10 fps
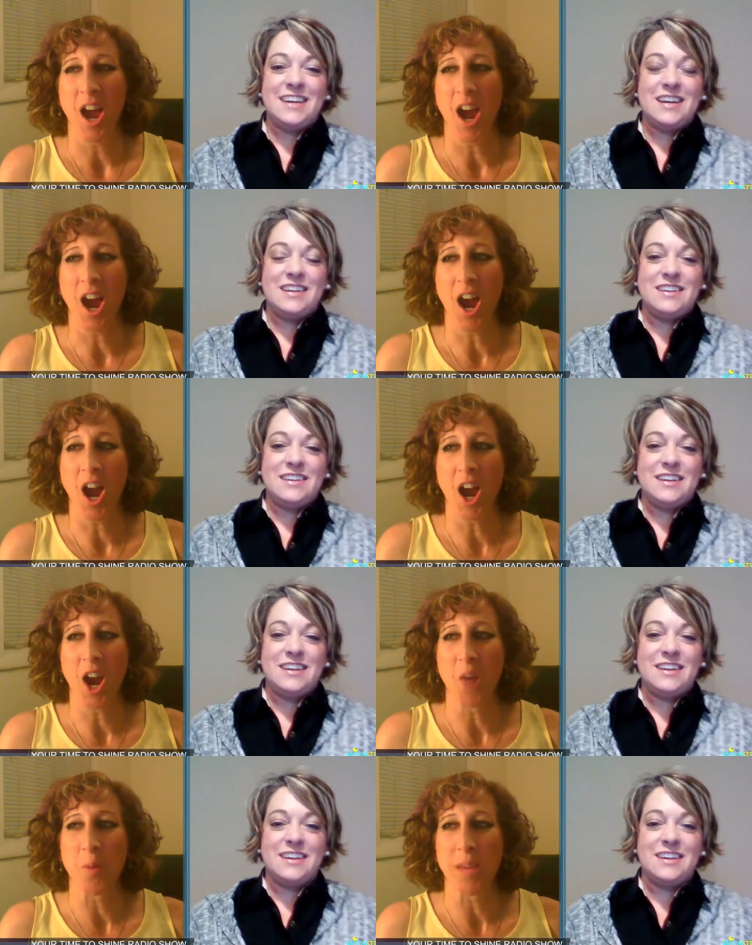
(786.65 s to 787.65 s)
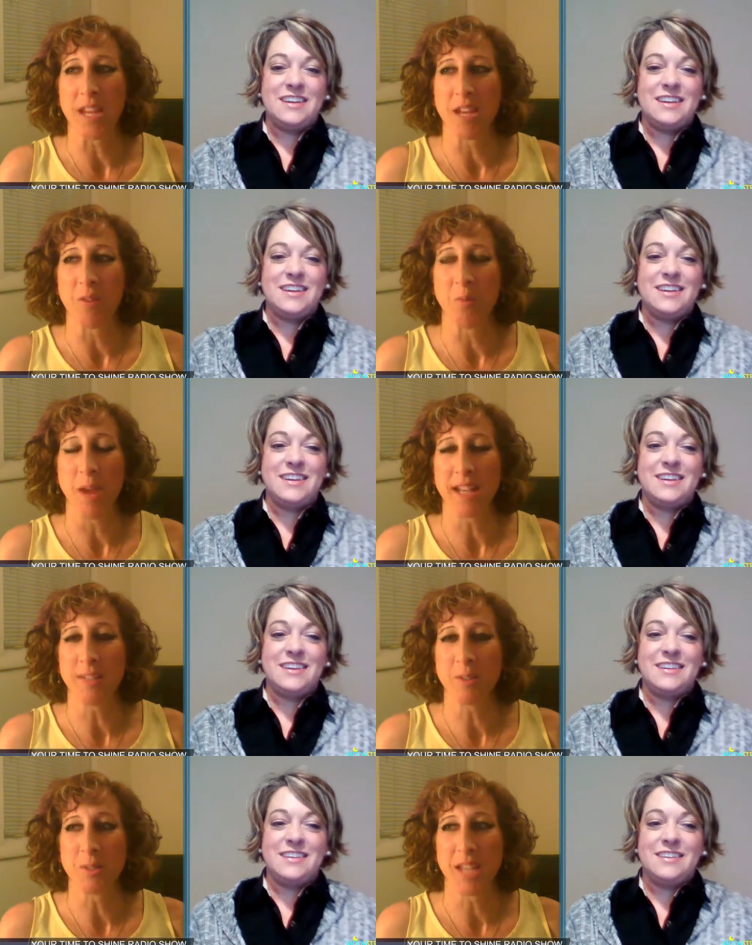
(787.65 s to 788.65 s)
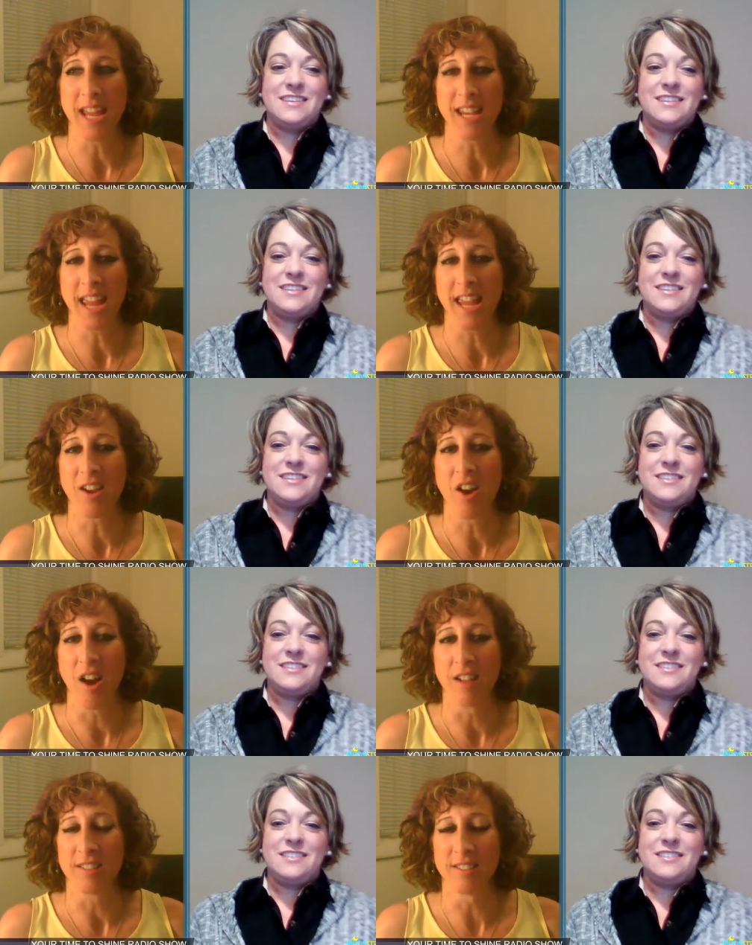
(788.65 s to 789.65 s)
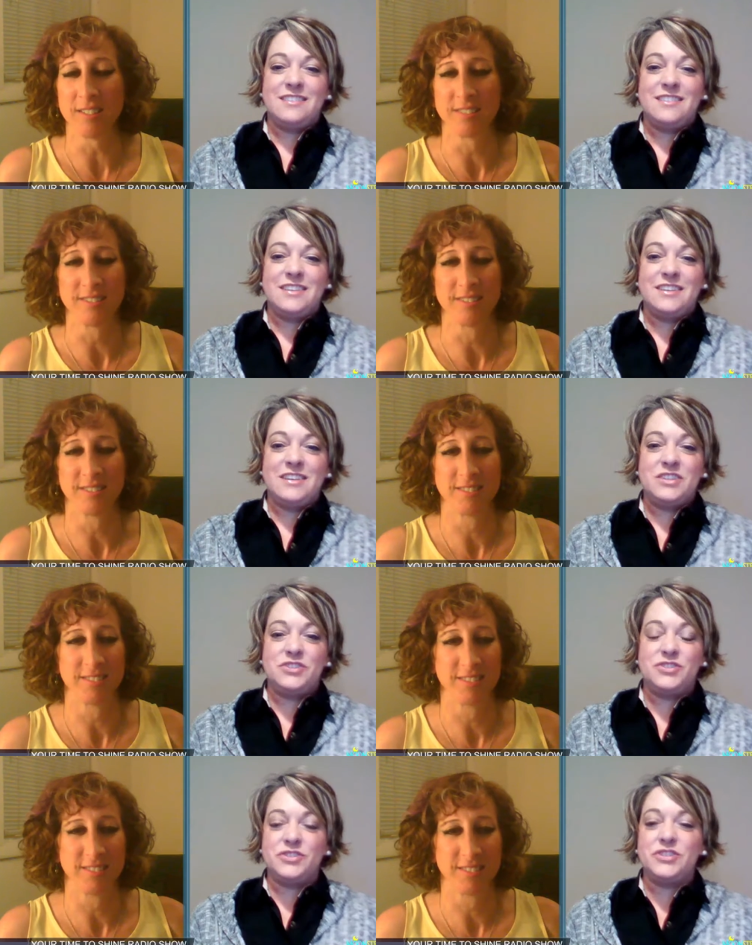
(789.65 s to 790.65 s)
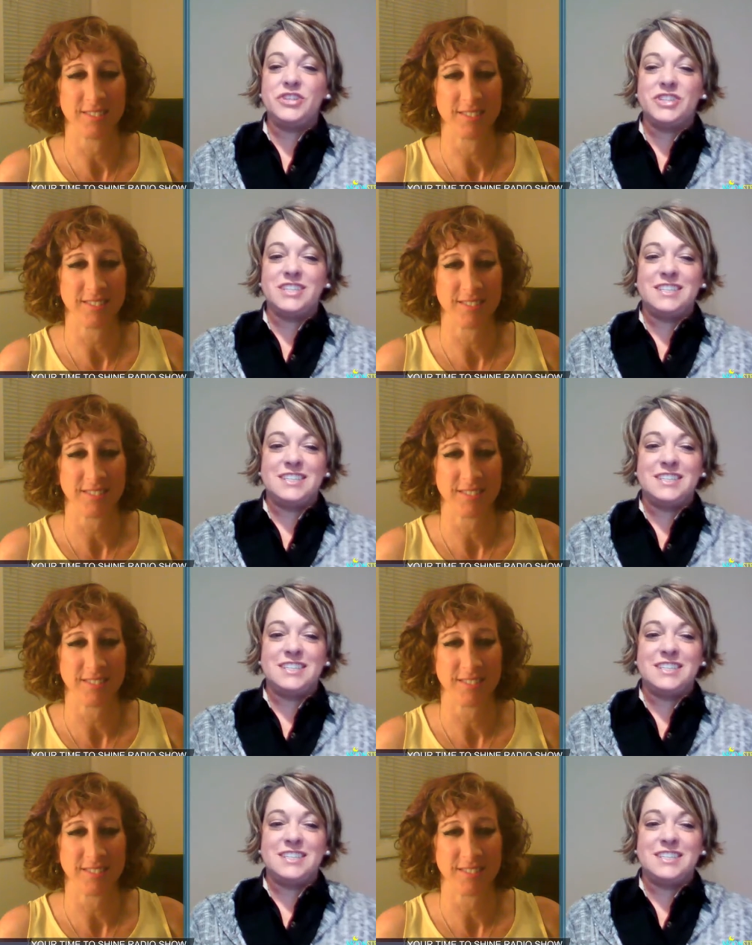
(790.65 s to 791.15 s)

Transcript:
Speaker 1: are we ready to take a caller?
Speaker 2: Sure.